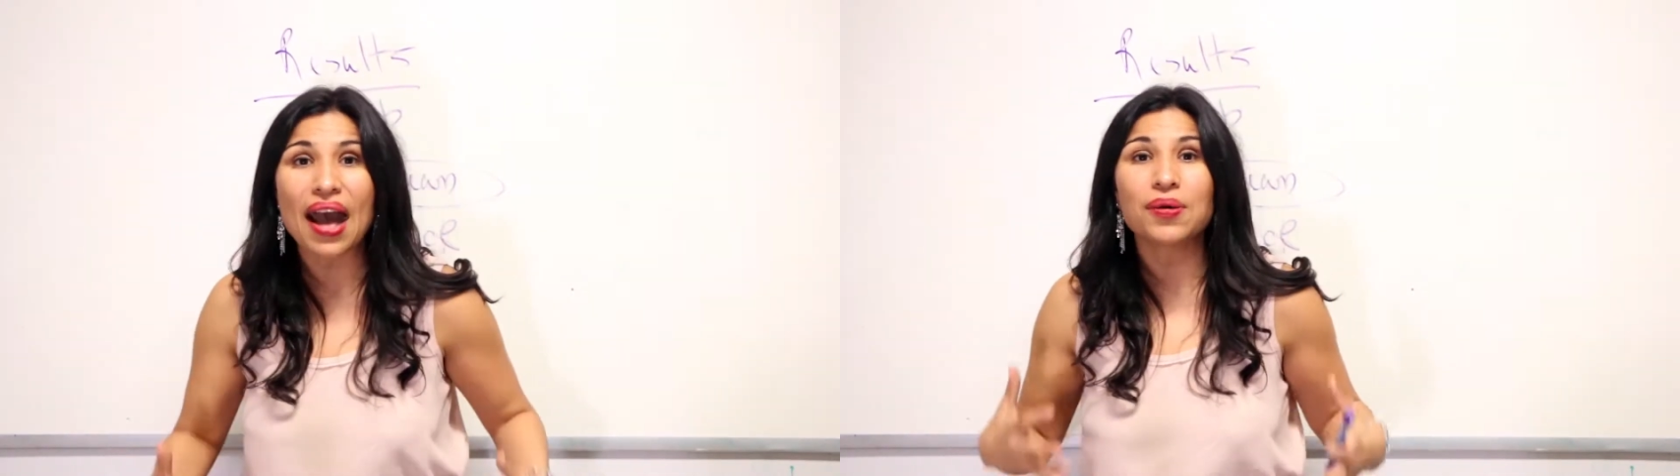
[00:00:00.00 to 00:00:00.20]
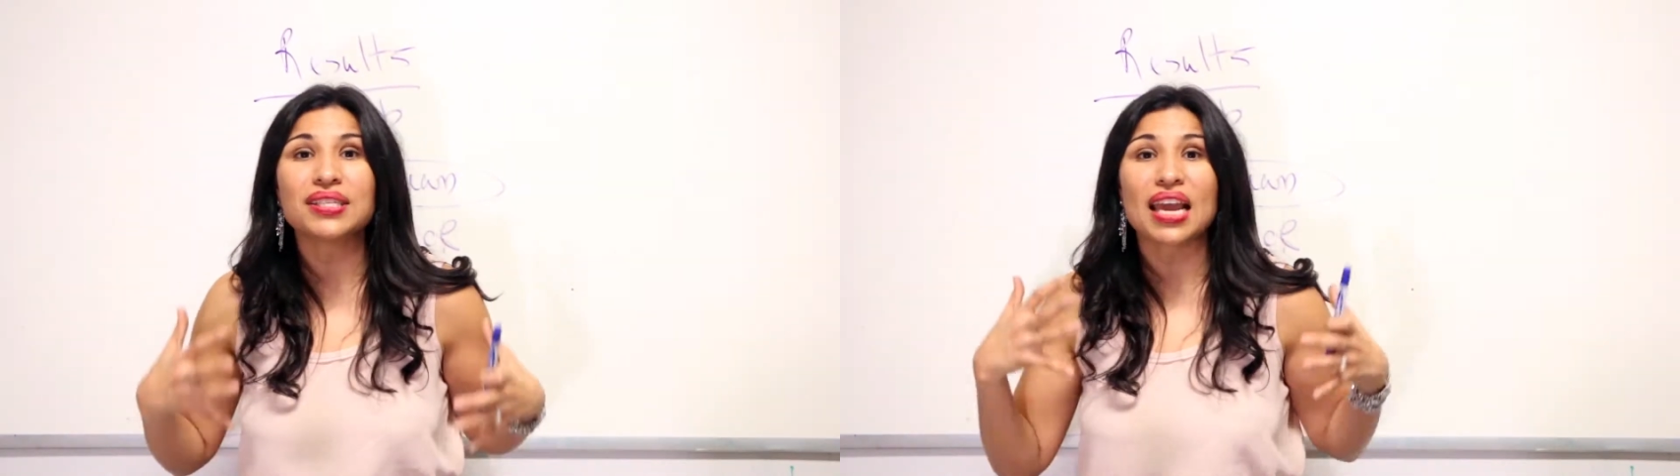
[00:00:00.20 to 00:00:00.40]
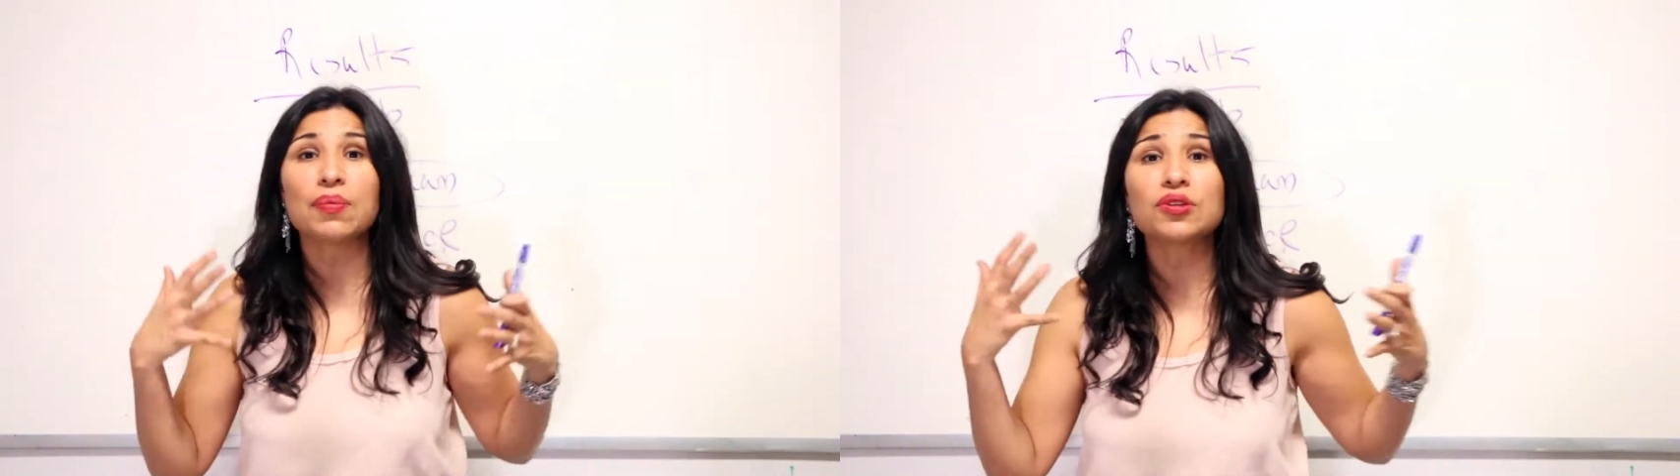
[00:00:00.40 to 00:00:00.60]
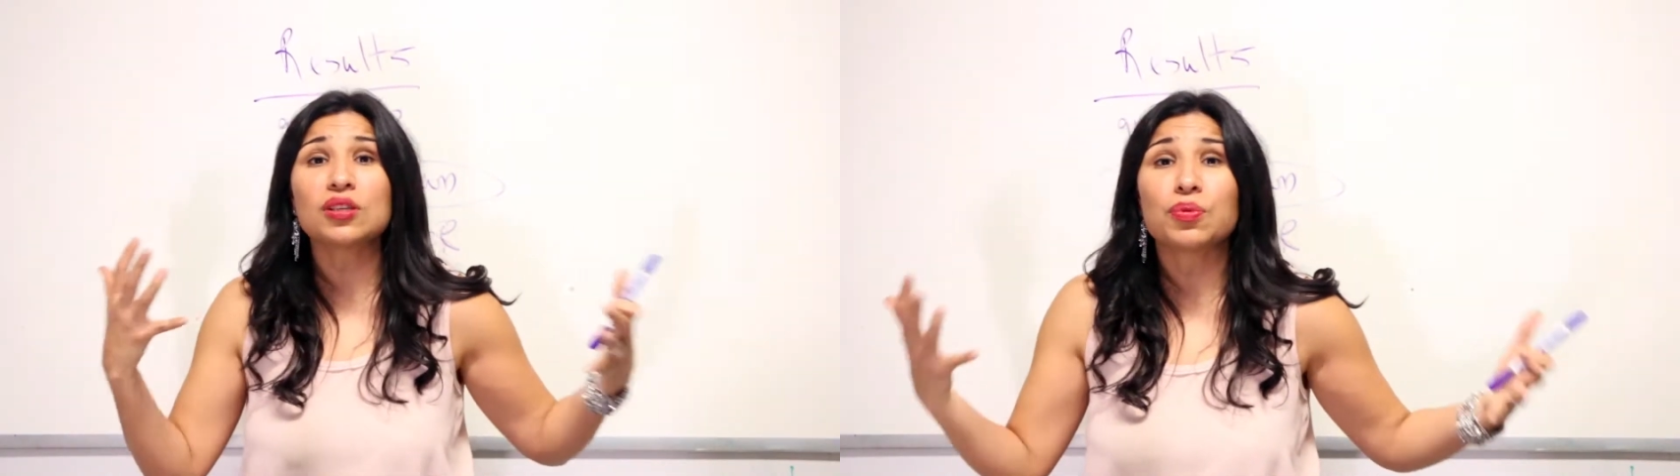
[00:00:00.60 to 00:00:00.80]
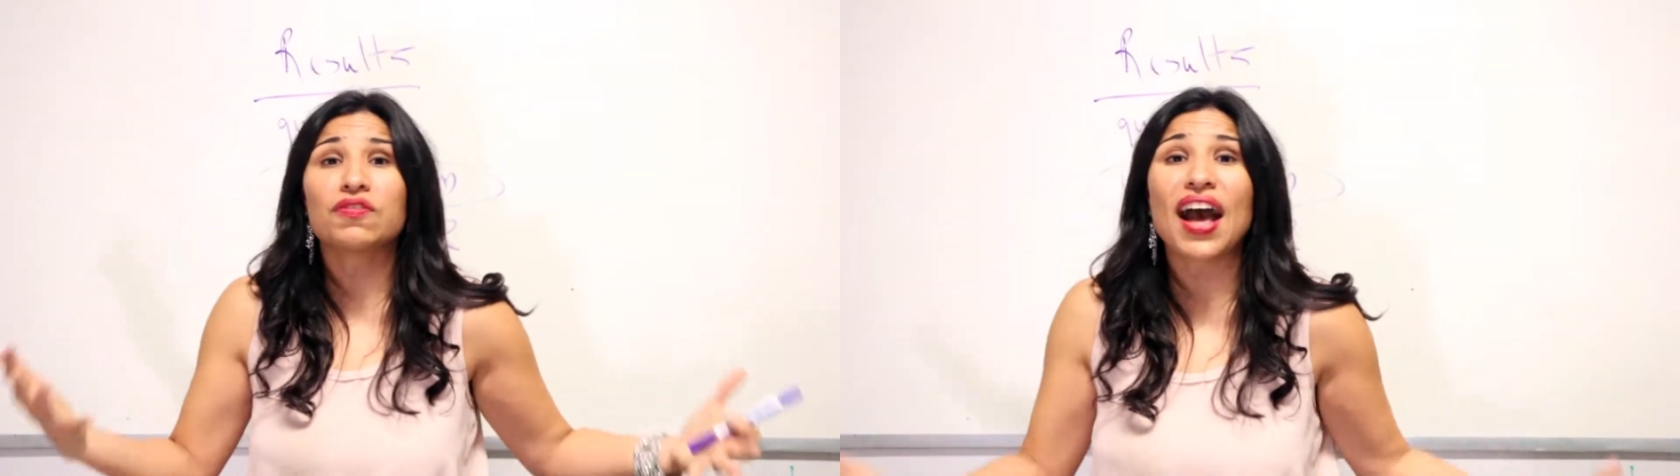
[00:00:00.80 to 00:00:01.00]
I was able
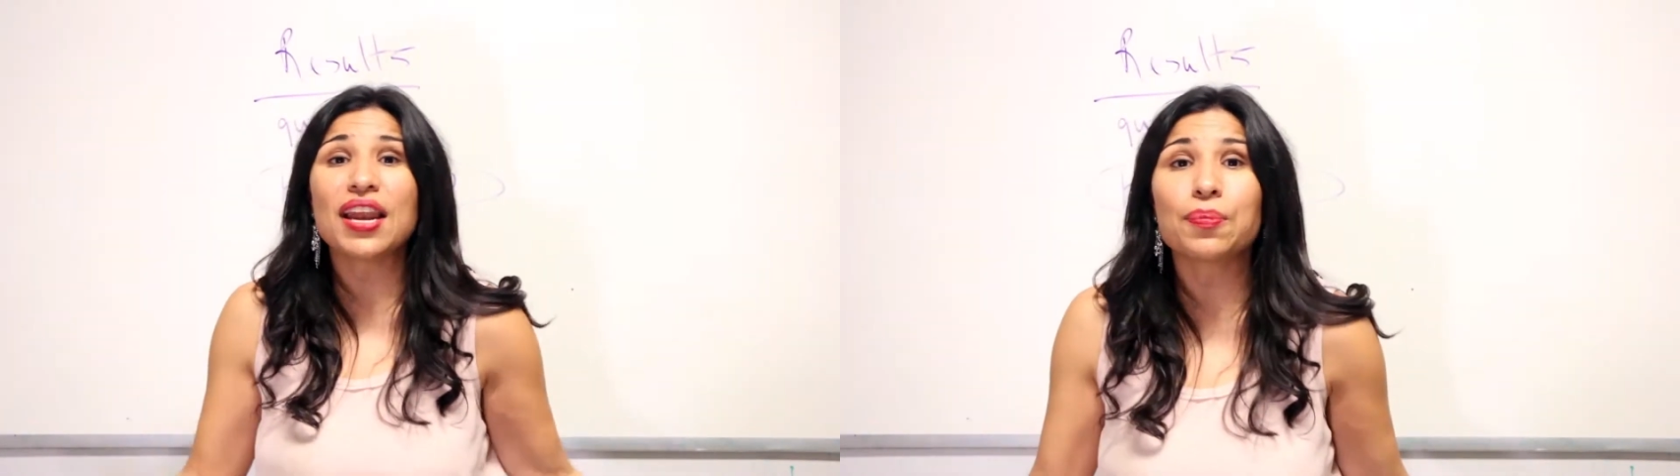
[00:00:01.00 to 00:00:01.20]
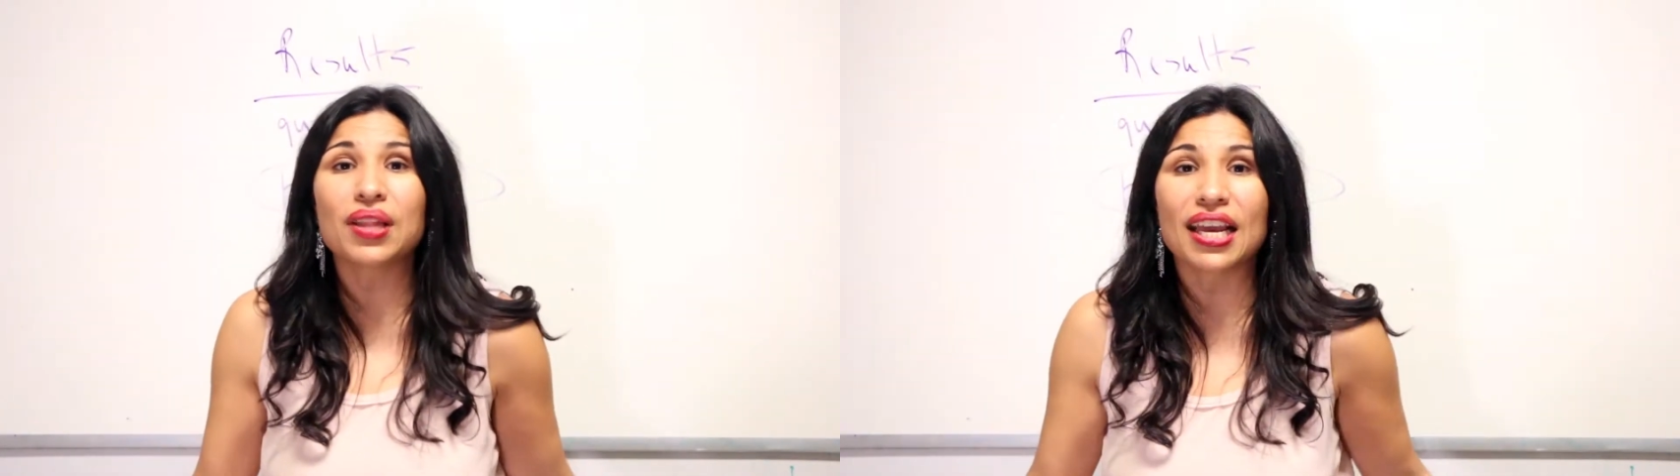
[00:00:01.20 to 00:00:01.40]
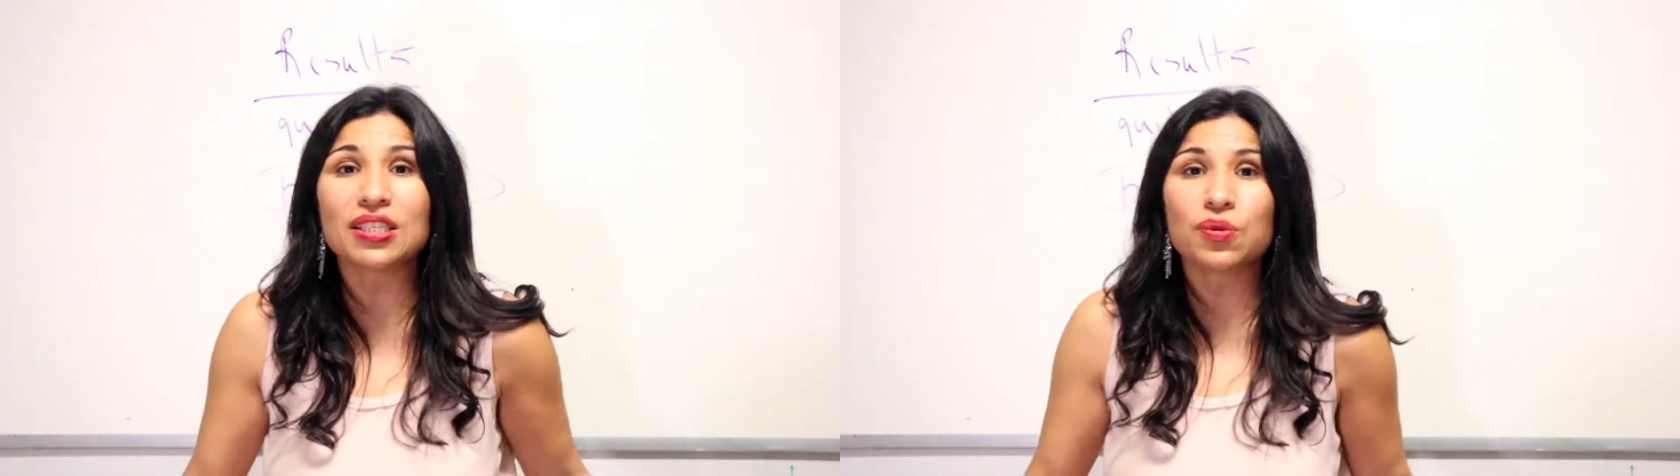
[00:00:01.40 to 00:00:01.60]
to provide a place